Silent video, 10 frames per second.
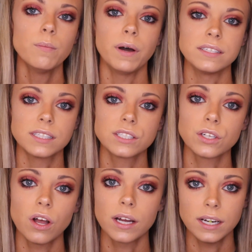By 6
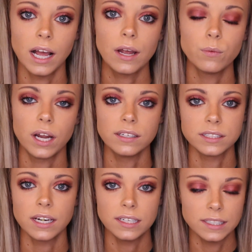o'clock at night, when I
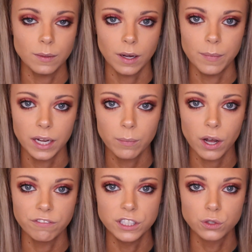decided to take my makeup
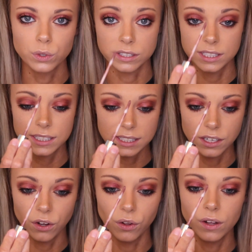off, this was
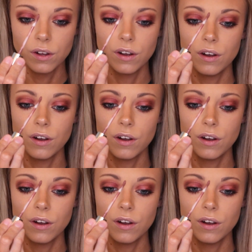still